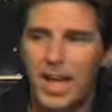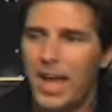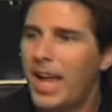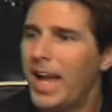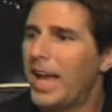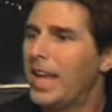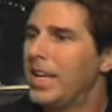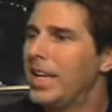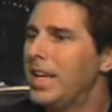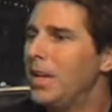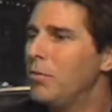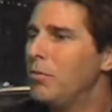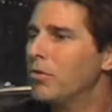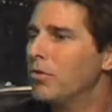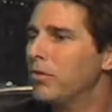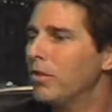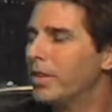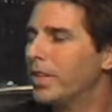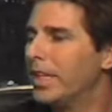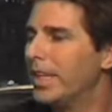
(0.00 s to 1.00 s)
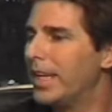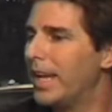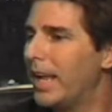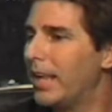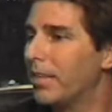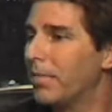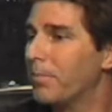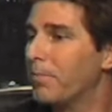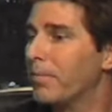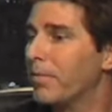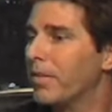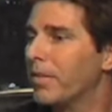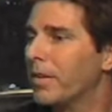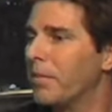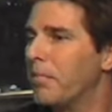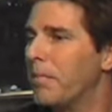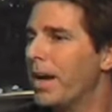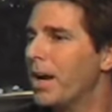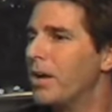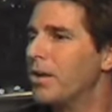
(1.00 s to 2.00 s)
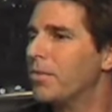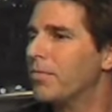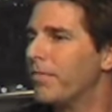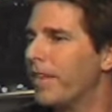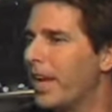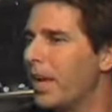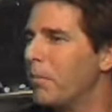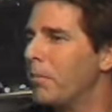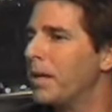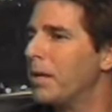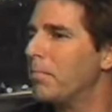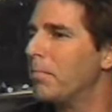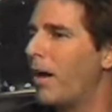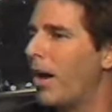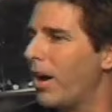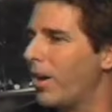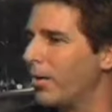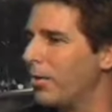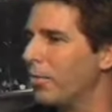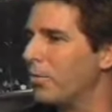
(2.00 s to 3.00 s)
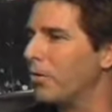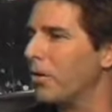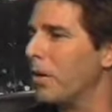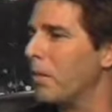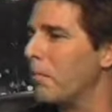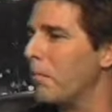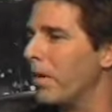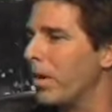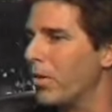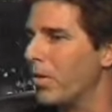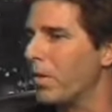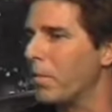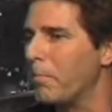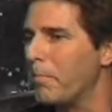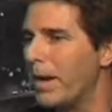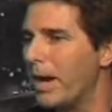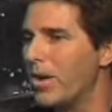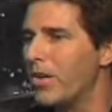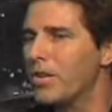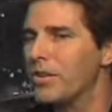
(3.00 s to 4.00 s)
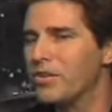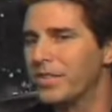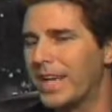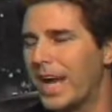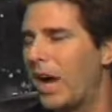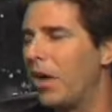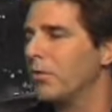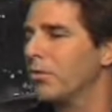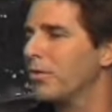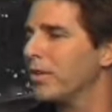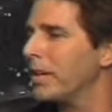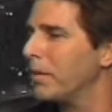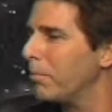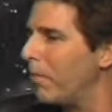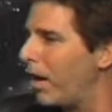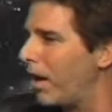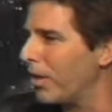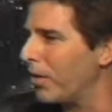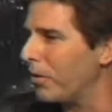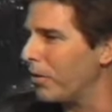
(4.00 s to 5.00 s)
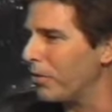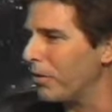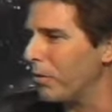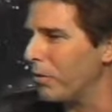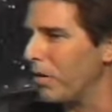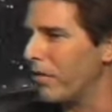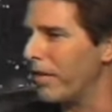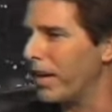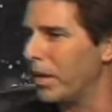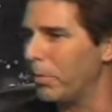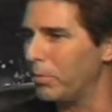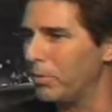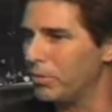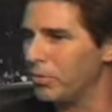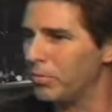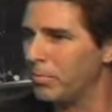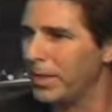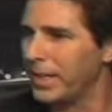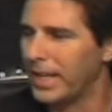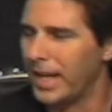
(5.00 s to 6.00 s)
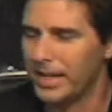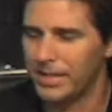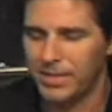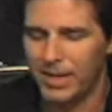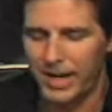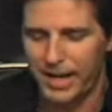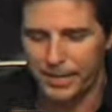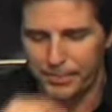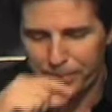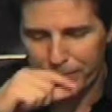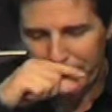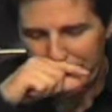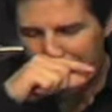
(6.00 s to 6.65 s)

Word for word: And he was looking at the marriage family models, or the, or the marriage counseling models that were available to him at that time.